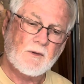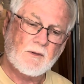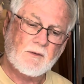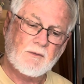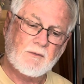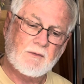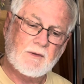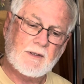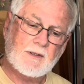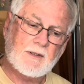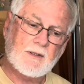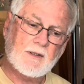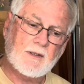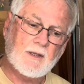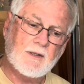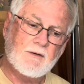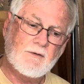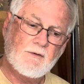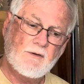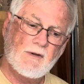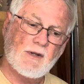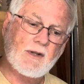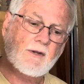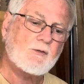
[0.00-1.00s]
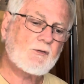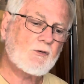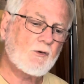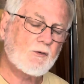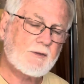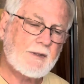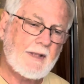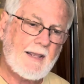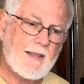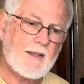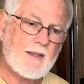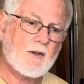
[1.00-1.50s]
the initial
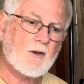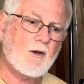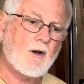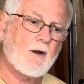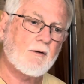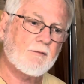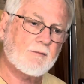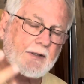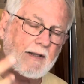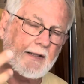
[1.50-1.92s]
takeoff,